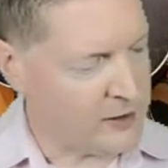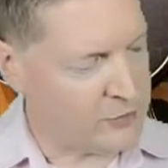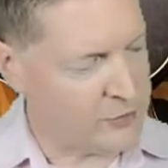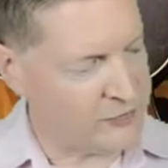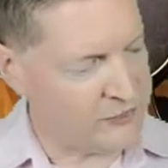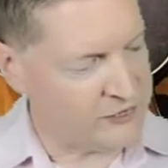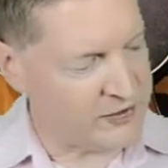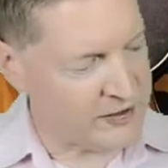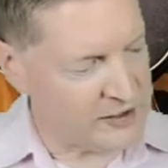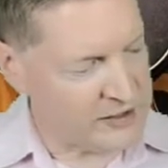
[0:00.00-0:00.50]

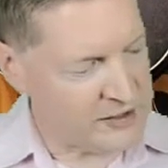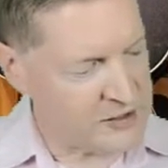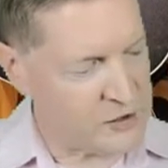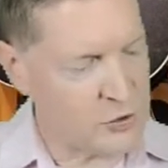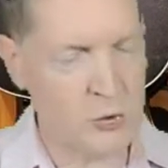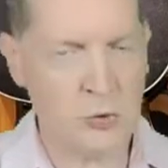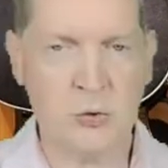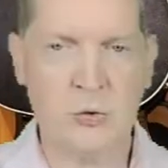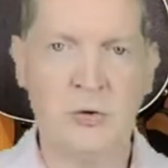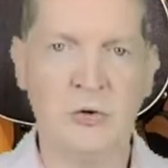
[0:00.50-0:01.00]
with the E
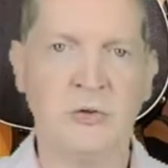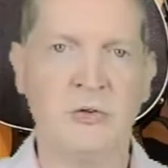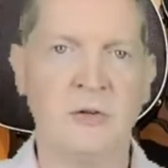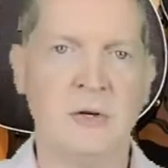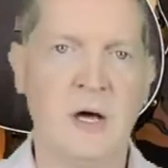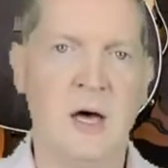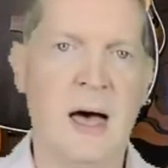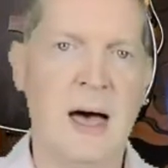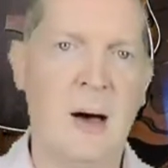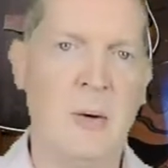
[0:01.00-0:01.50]
chord,
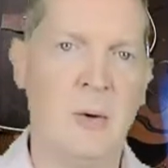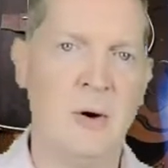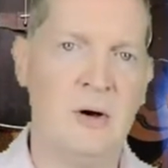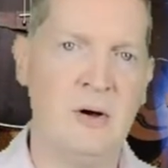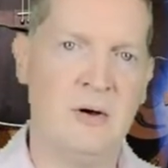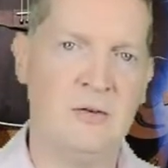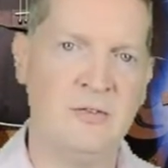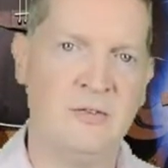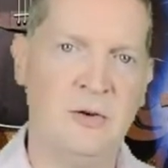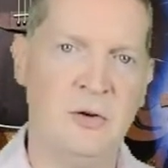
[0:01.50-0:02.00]

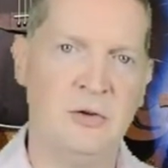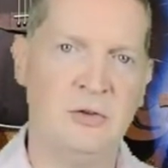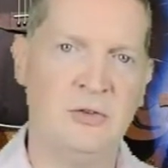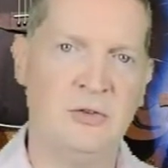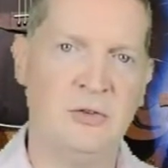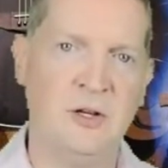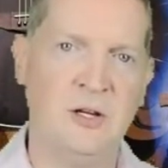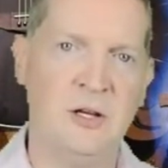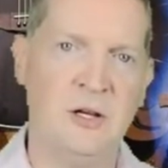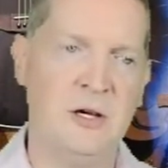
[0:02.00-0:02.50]
our first
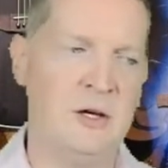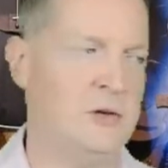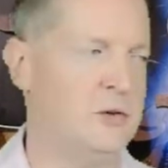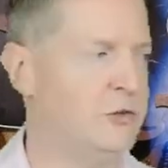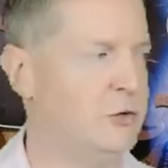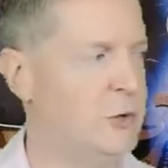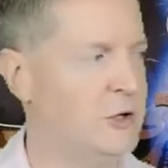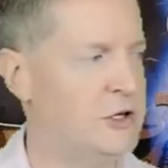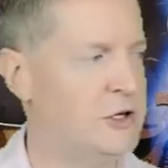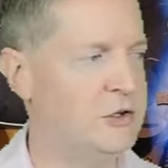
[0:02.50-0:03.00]
finger,
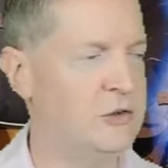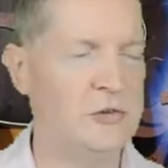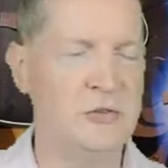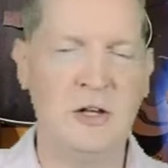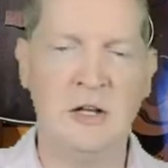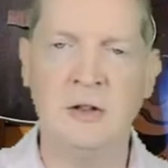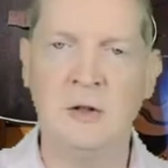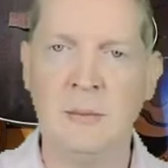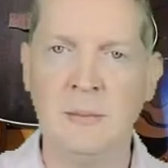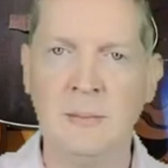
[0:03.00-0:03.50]
so where you can
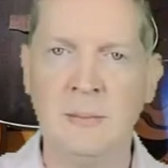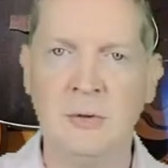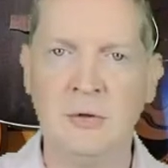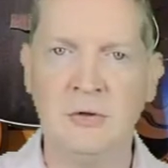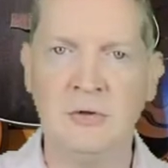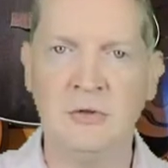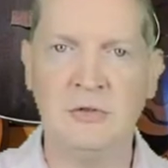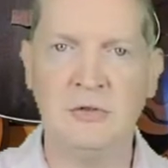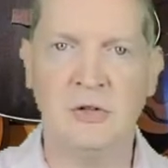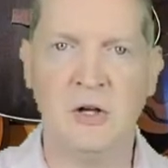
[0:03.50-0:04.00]
see
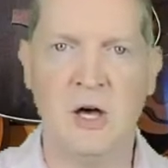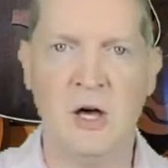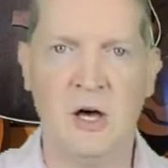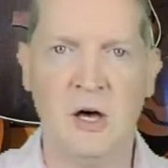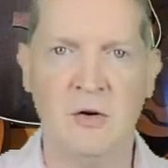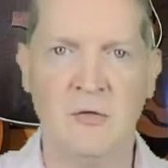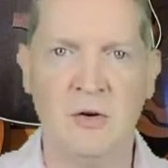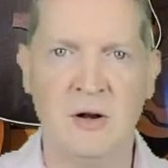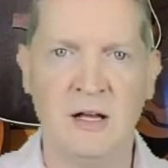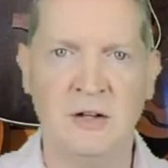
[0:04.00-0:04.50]
numbers
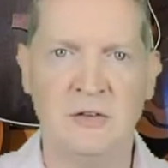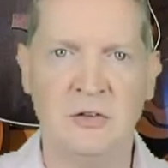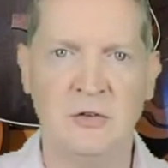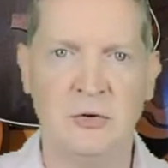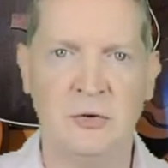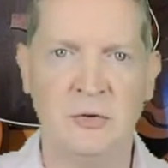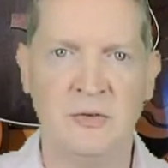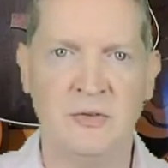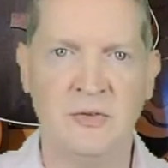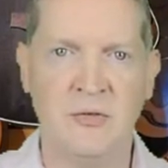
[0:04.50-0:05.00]
relating
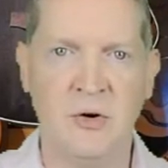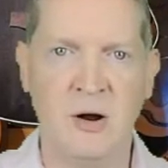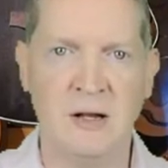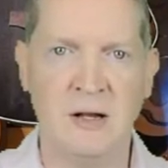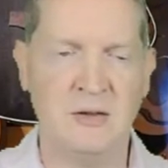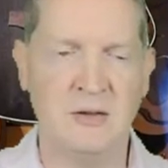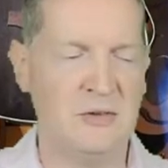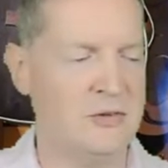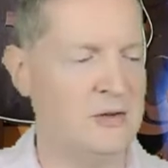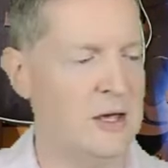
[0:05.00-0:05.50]
to a
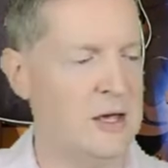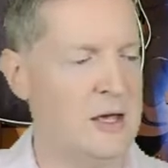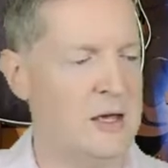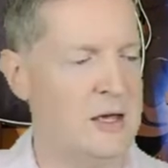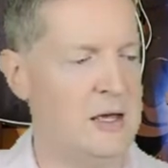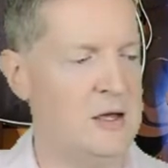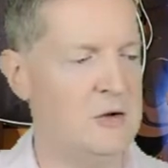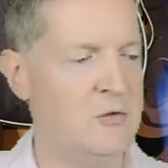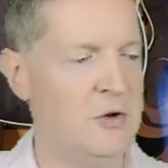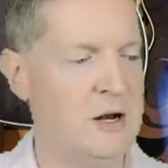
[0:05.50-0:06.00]
fret,
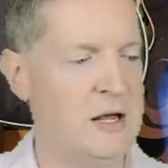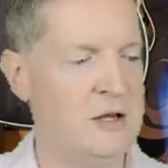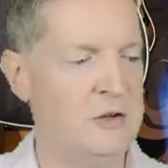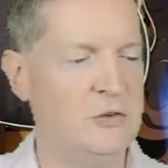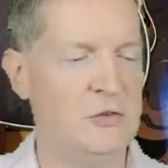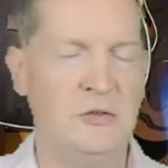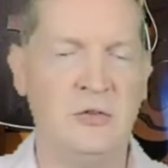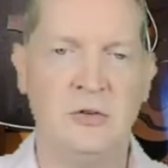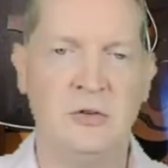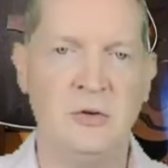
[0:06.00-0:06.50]
it
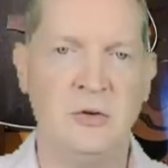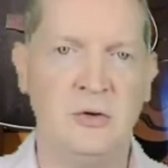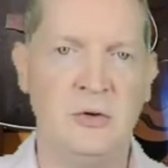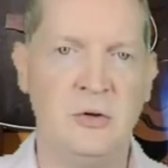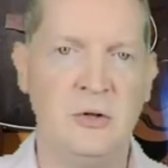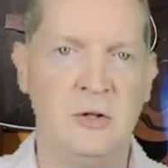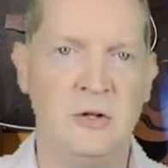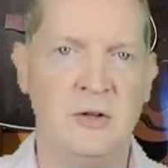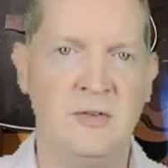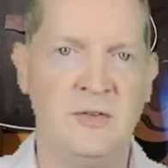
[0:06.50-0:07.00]
relates to
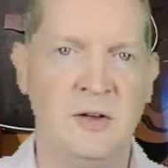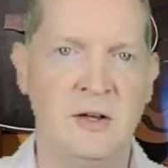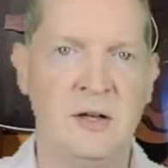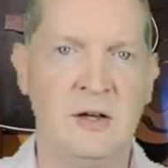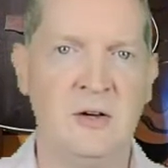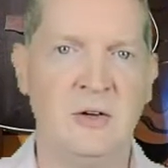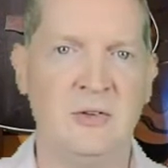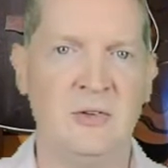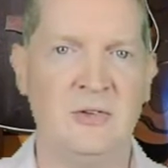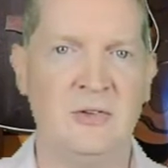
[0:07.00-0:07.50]
the
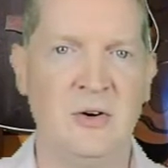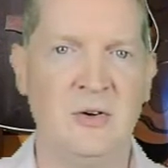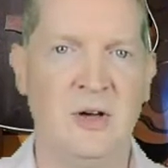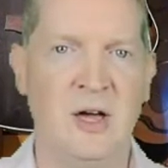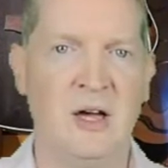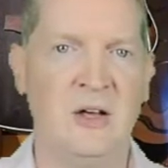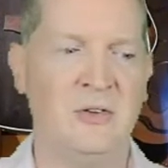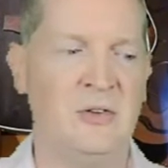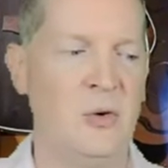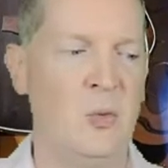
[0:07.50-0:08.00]
fingers,
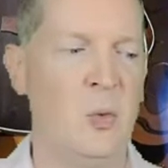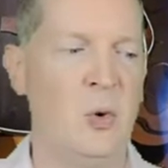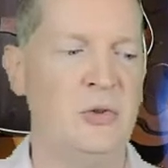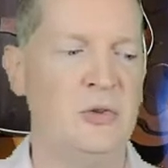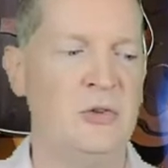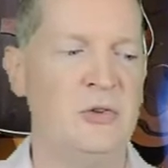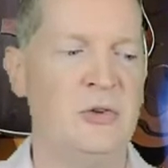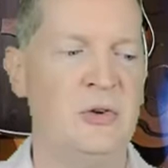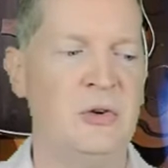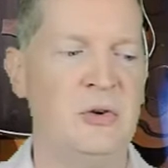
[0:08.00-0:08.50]
okay, so
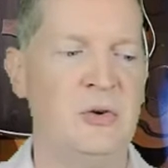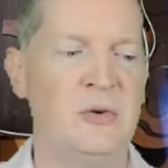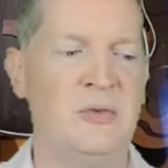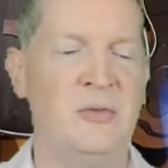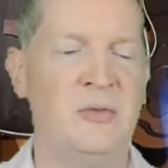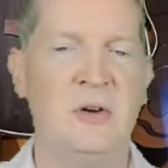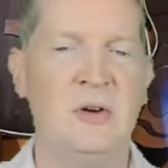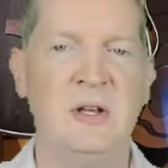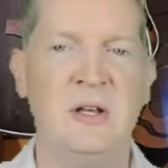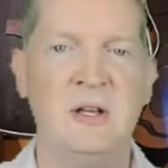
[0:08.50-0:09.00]
1, 2,
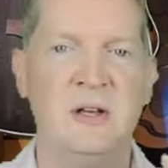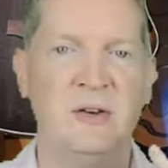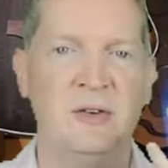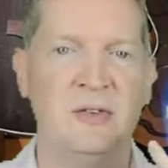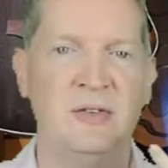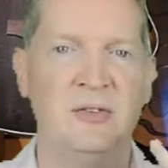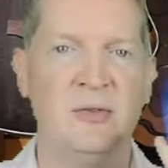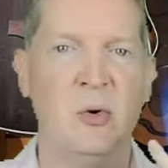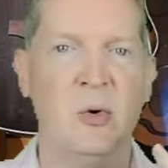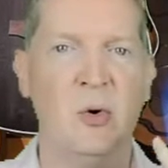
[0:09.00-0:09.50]
3,
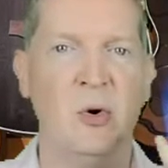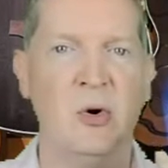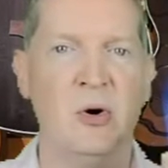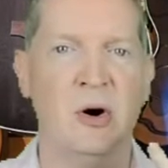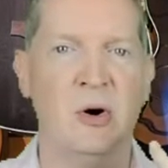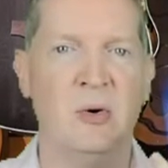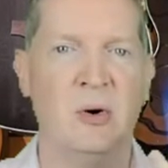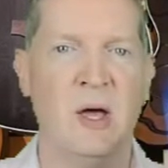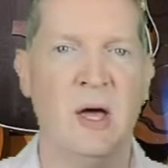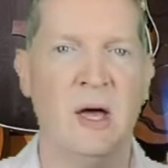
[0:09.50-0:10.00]
4,
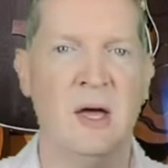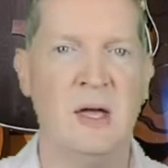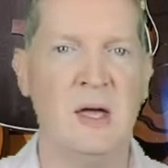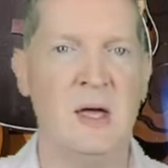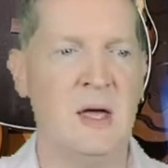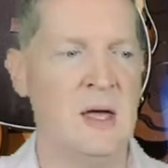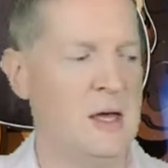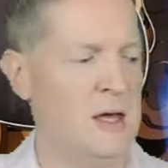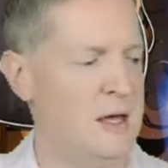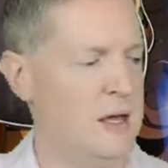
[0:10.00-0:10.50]
okay.
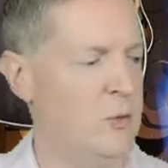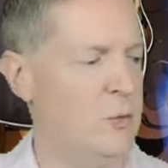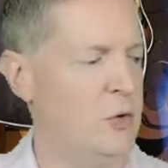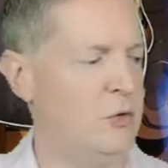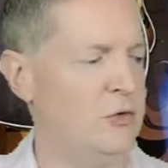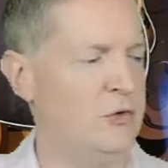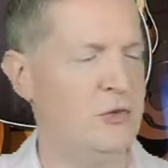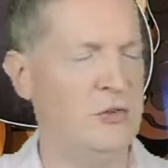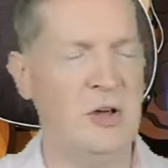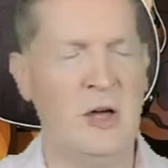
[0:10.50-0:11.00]
It
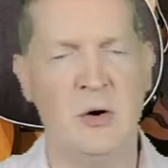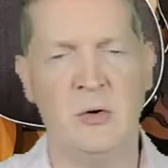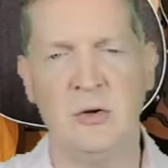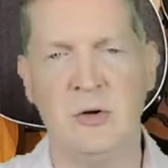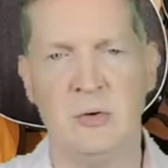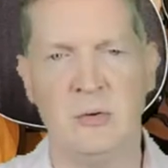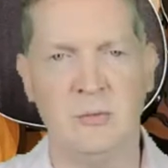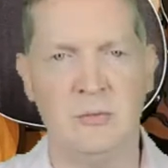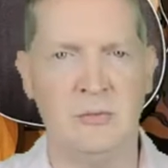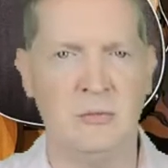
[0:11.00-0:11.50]
won't tell
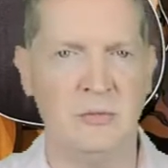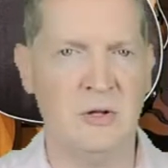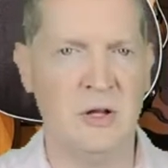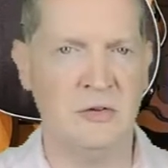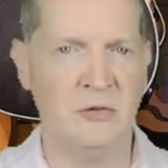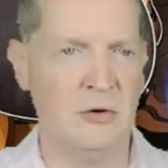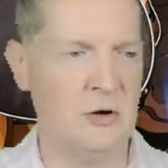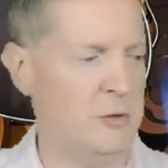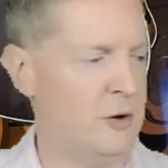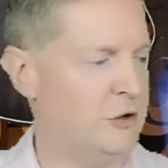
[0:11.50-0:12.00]
you
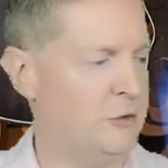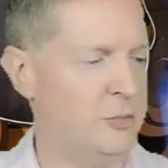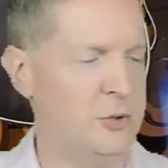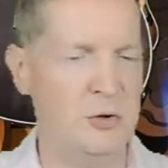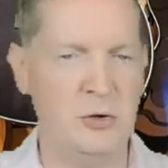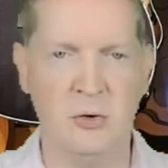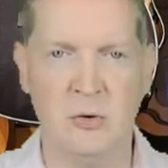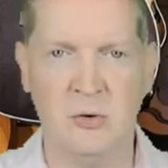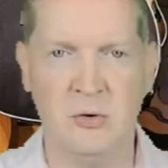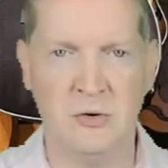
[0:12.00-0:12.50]
necessarily where to
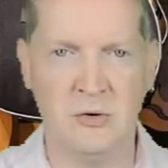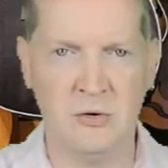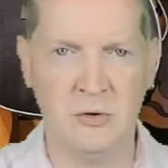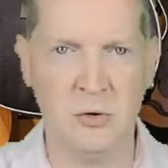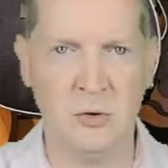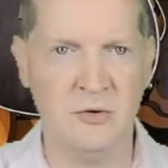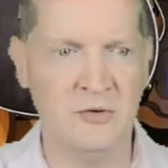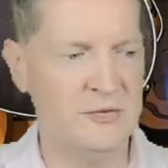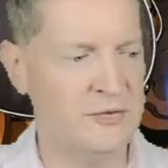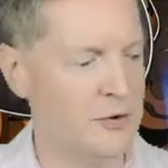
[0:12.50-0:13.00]
put
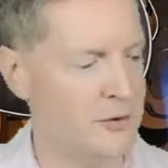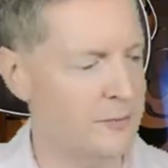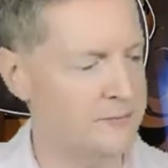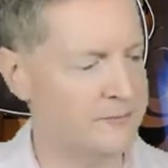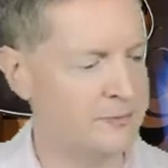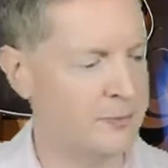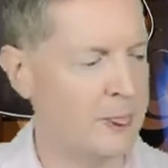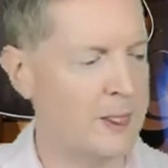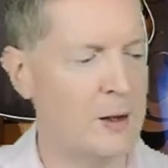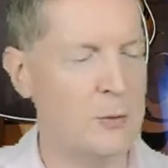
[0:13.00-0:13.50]
your
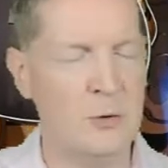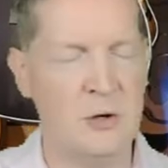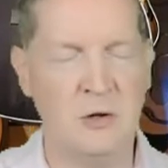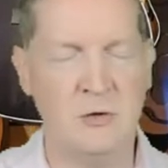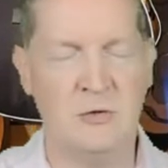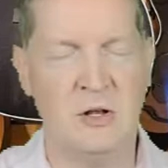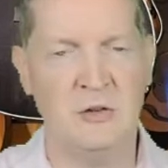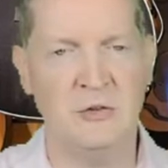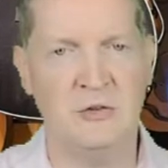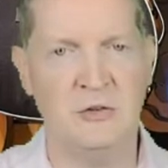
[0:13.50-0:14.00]
thumb. We
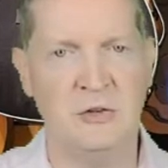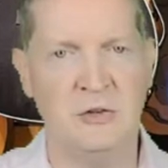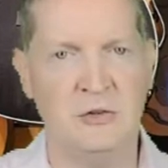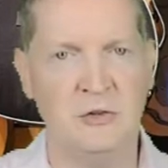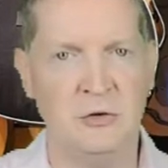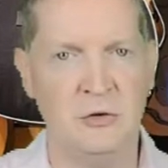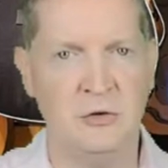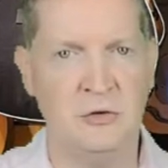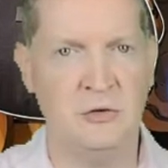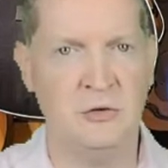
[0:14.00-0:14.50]
tend to just
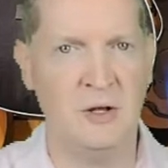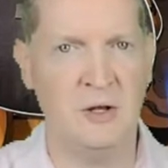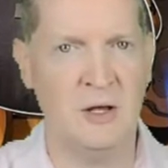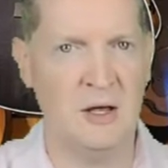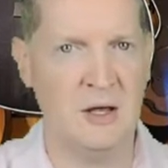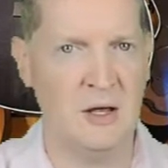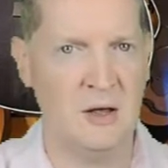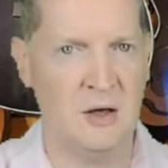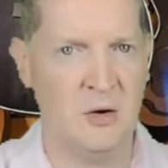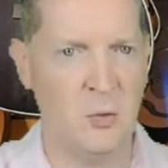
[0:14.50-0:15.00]
use
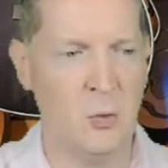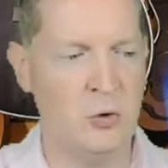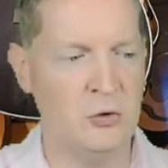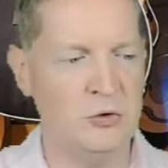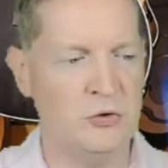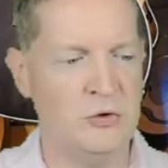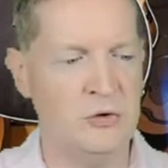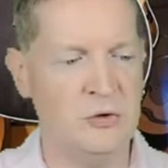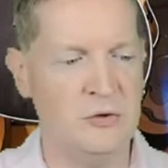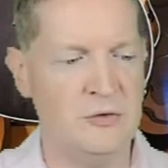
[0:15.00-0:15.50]
1,
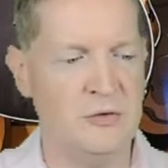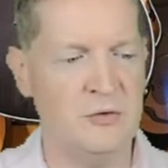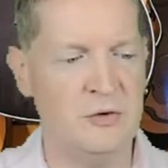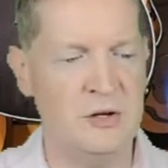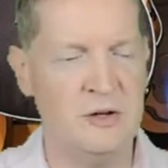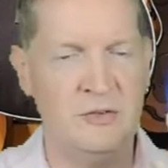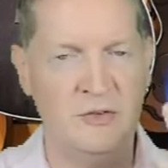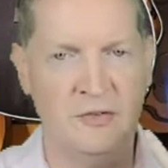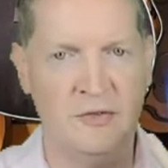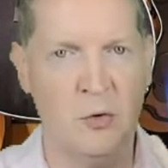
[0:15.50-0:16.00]
2,
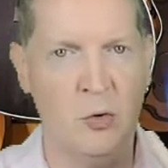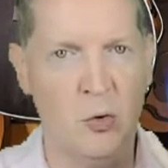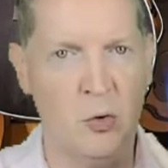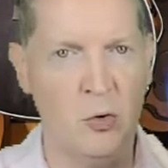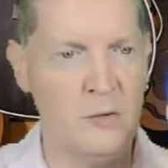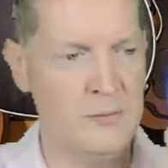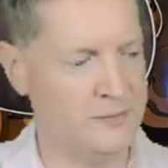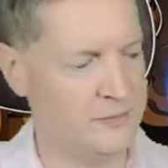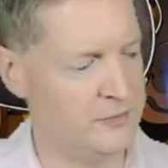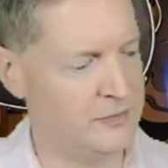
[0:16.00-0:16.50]
3,
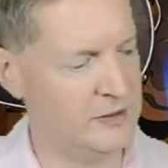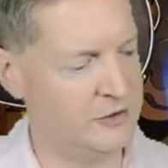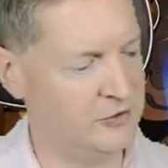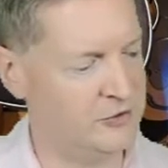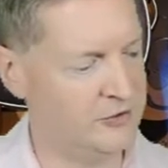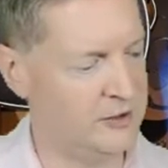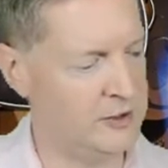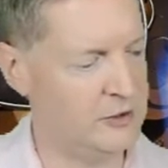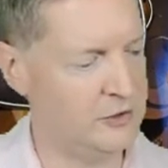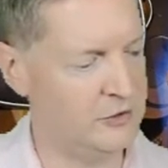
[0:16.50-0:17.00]
4, these
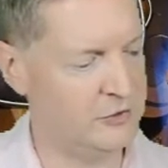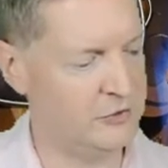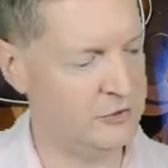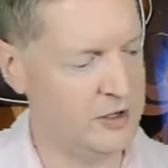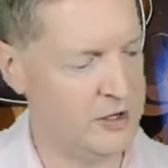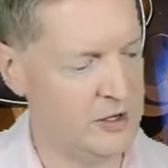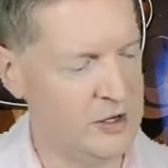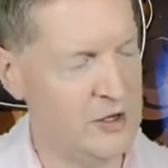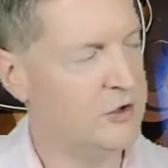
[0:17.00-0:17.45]
fingers.